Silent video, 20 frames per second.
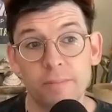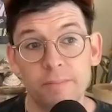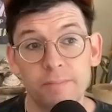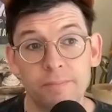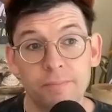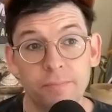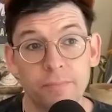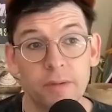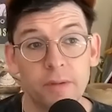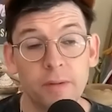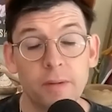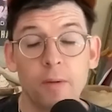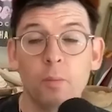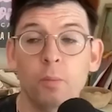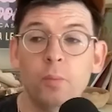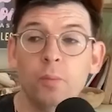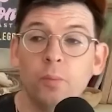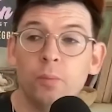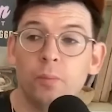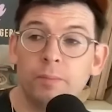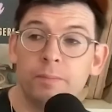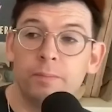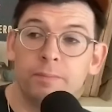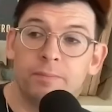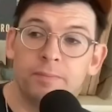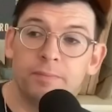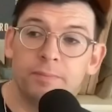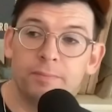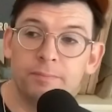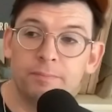like,
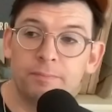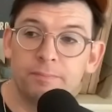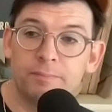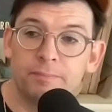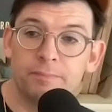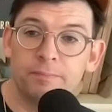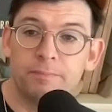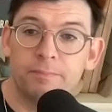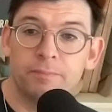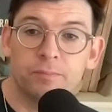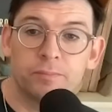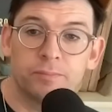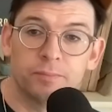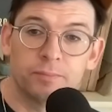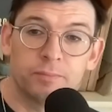I don't know.